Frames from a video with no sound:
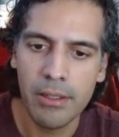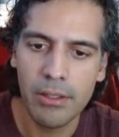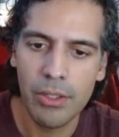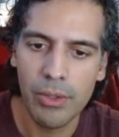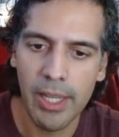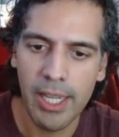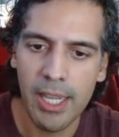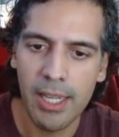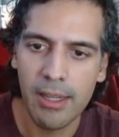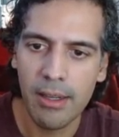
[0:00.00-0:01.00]
do like
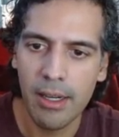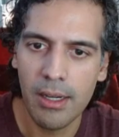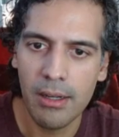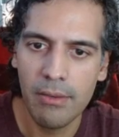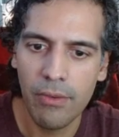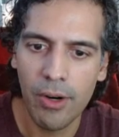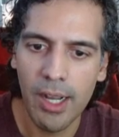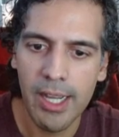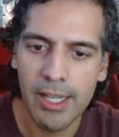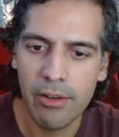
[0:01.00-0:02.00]
a, for
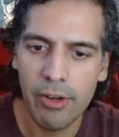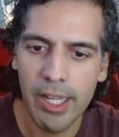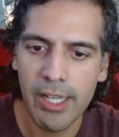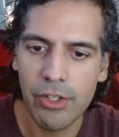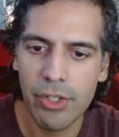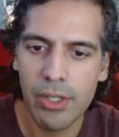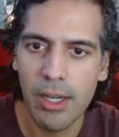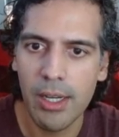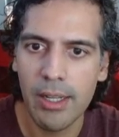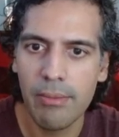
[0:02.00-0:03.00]
I in range,
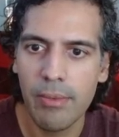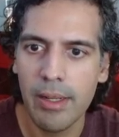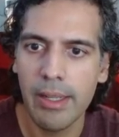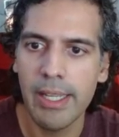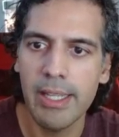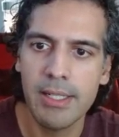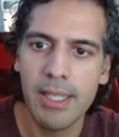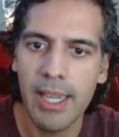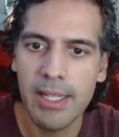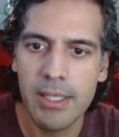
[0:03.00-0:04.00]
in this
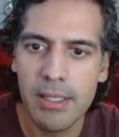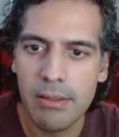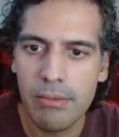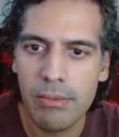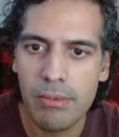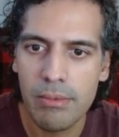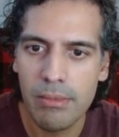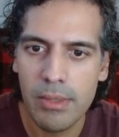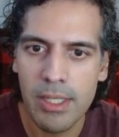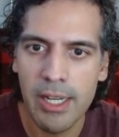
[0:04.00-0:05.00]
case,
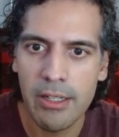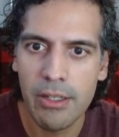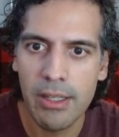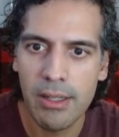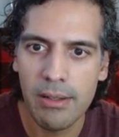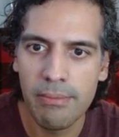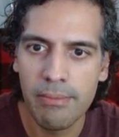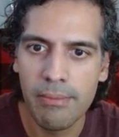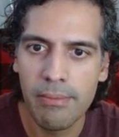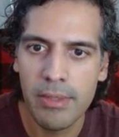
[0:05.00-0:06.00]
10 to the
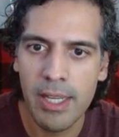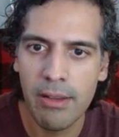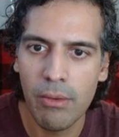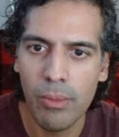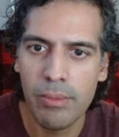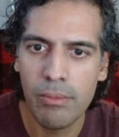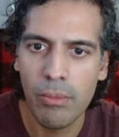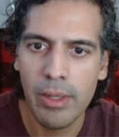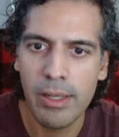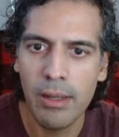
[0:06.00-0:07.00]
10,
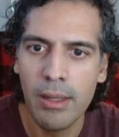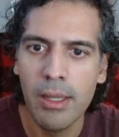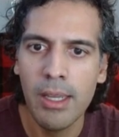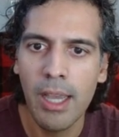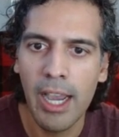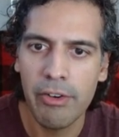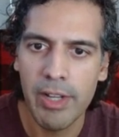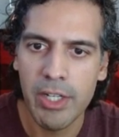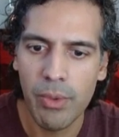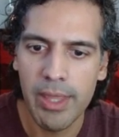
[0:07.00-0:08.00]
I in
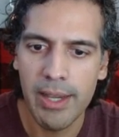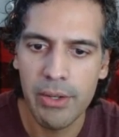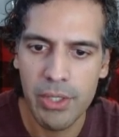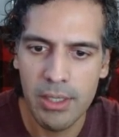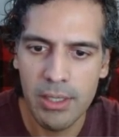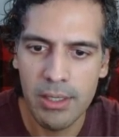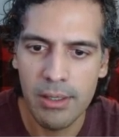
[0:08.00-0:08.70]
range 1000.